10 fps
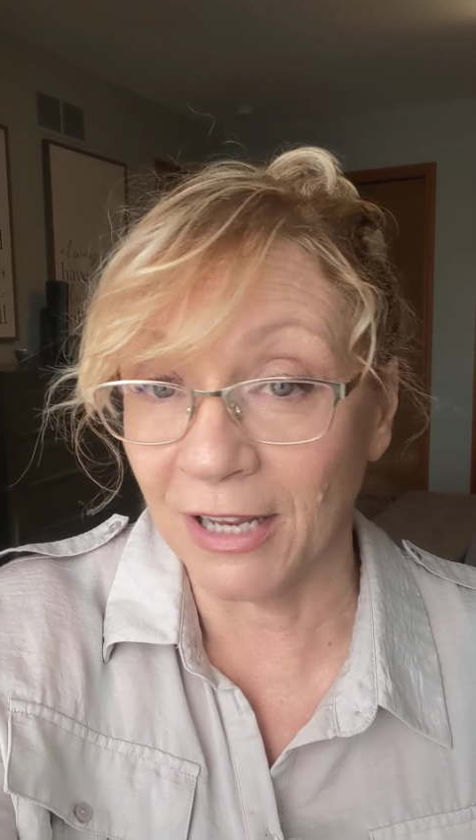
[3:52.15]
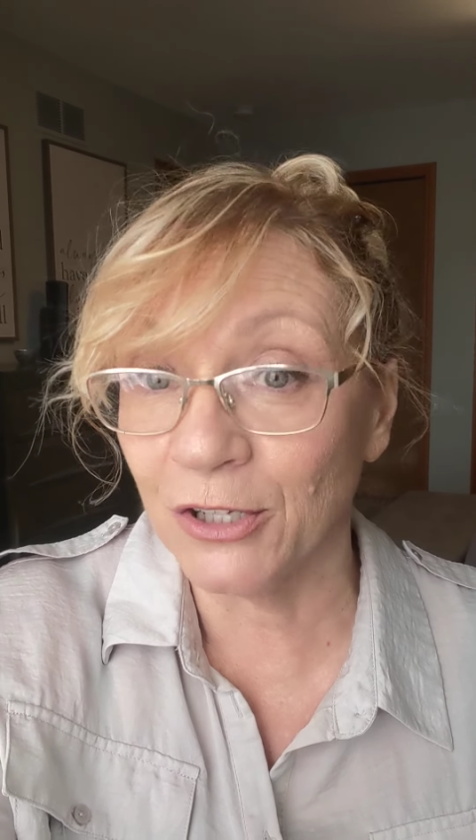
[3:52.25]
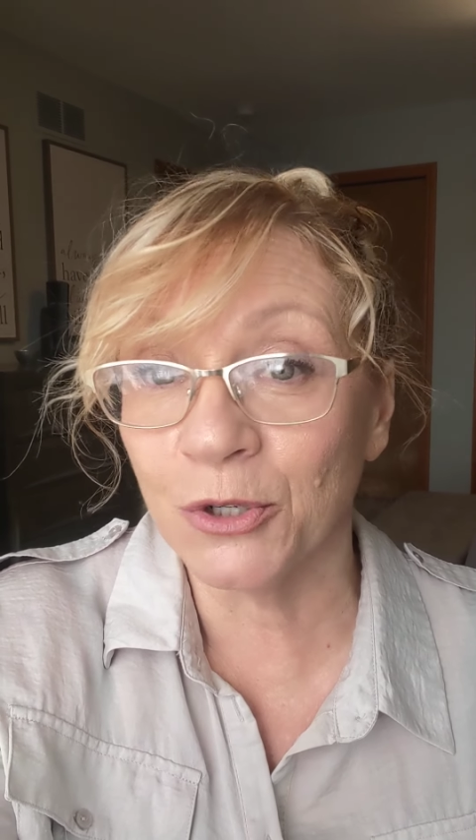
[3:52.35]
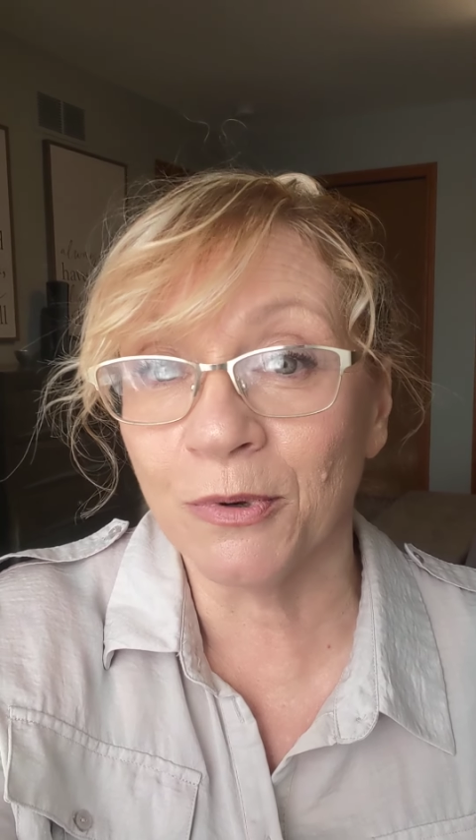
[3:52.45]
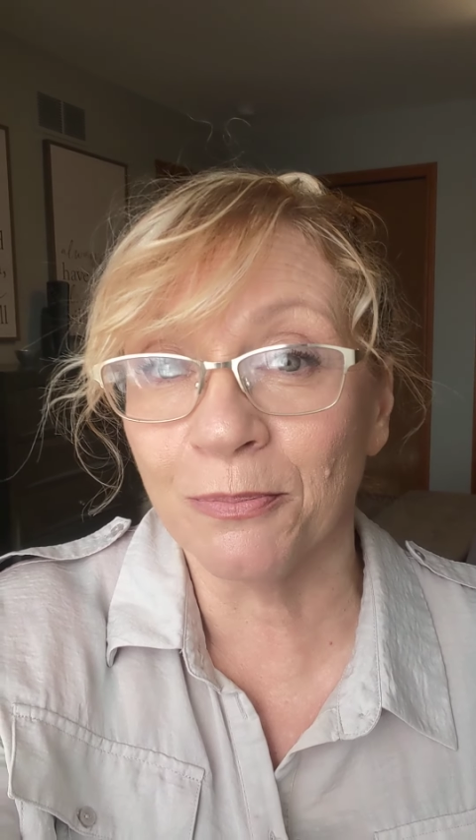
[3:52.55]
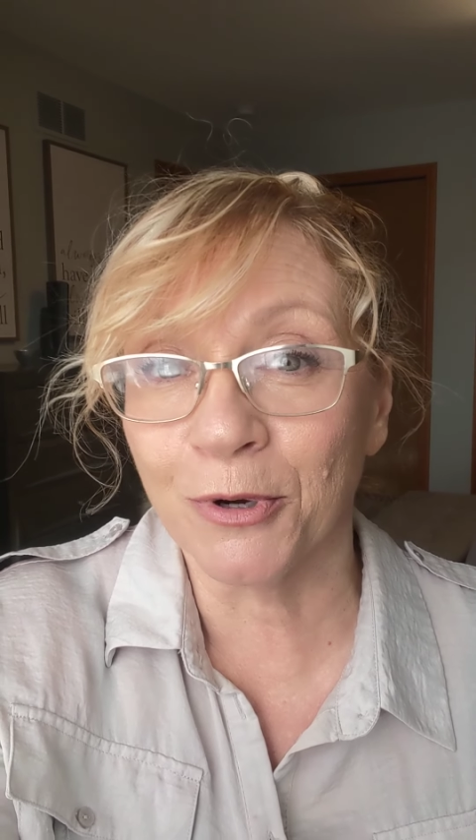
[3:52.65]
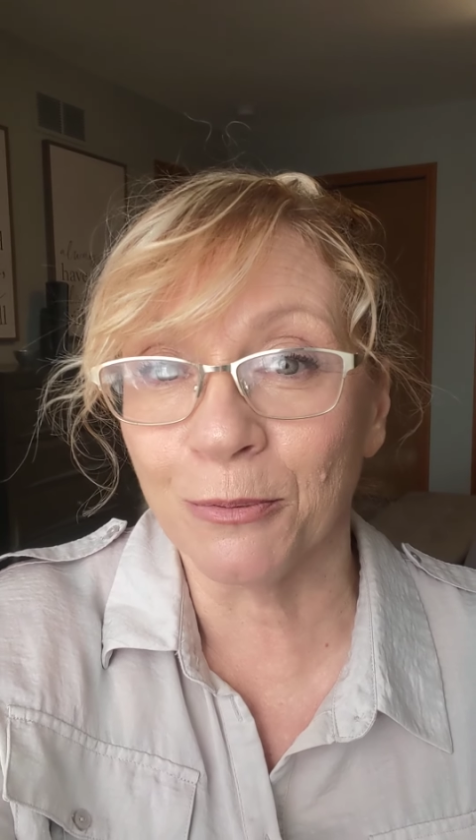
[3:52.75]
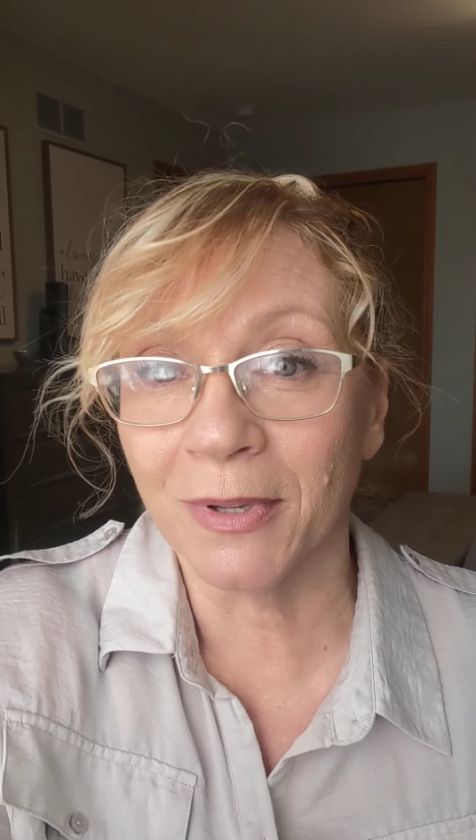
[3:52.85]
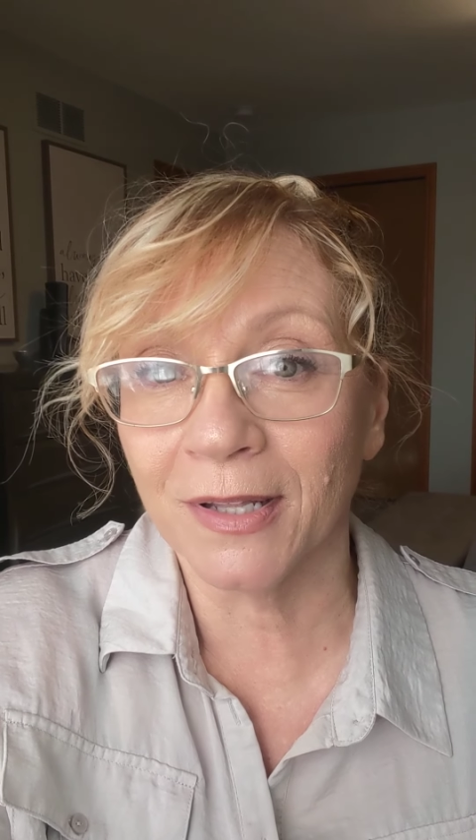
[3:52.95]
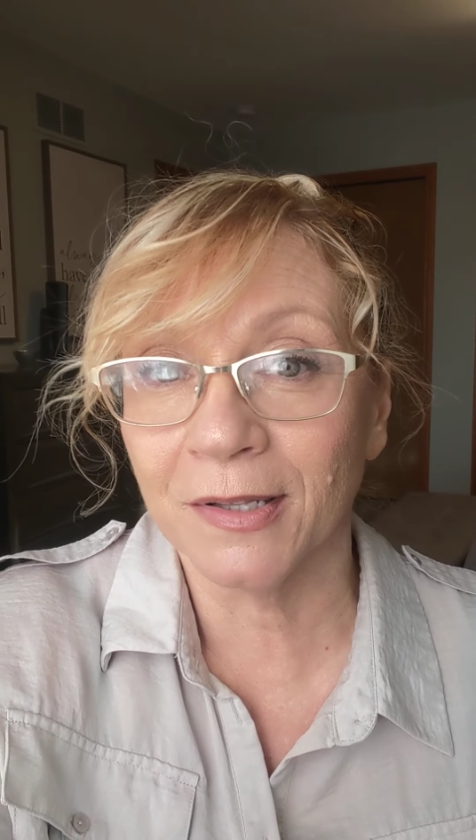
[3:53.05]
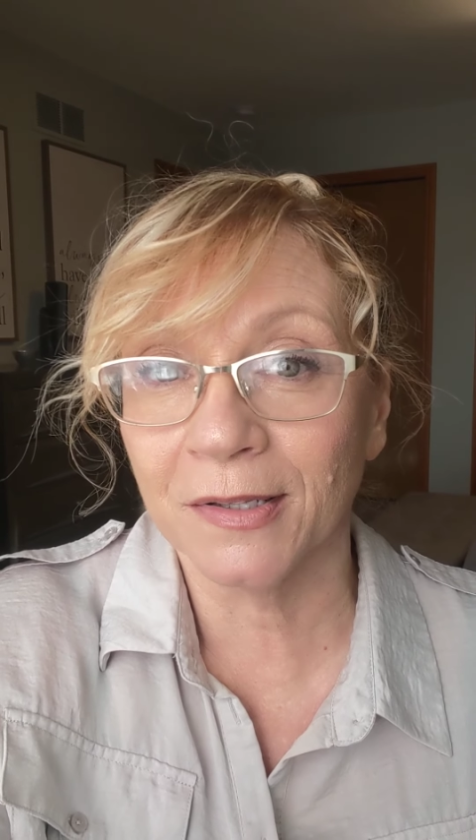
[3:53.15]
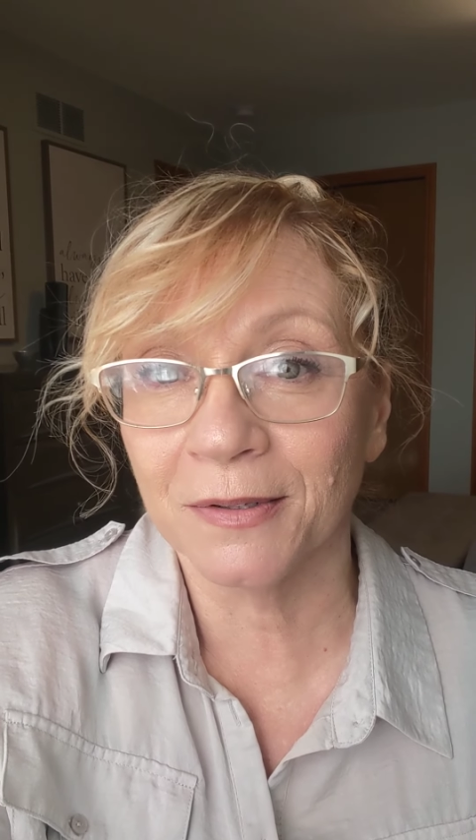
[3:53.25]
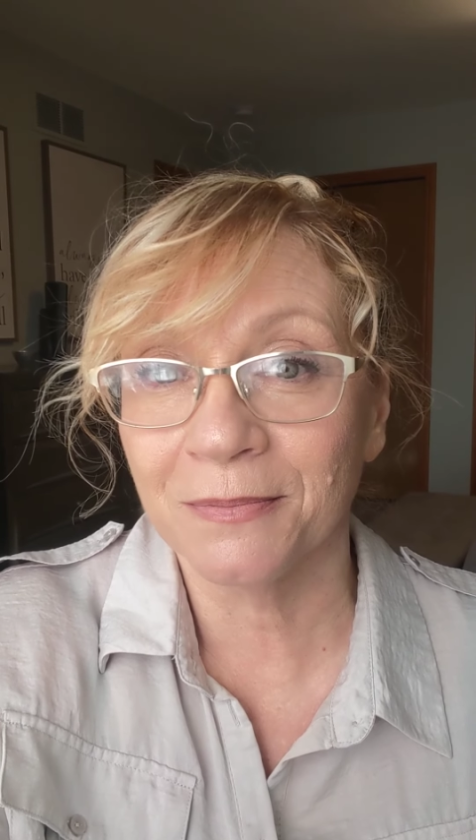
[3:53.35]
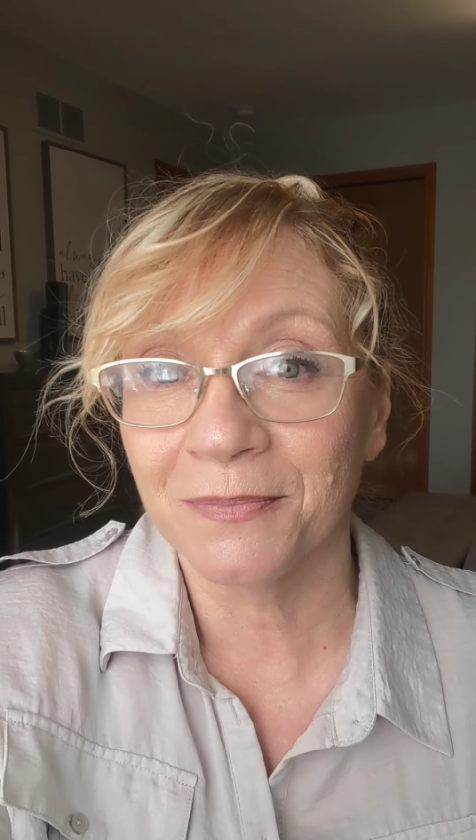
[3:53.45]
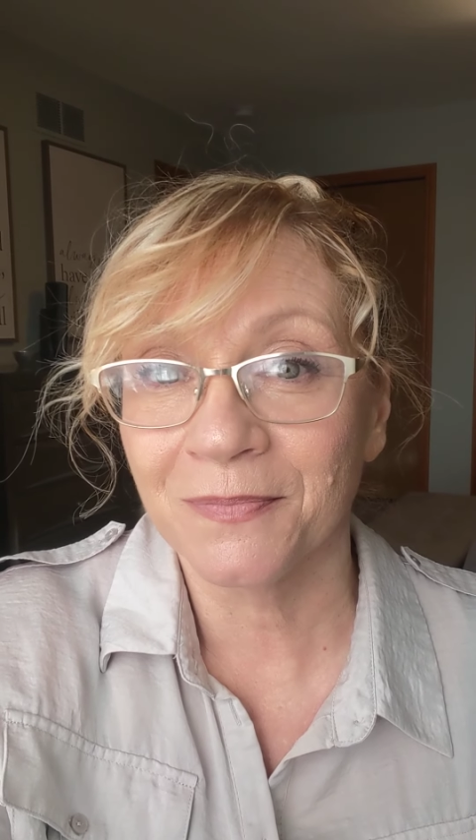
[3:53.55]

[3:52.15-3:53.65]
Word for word: made you with purpose.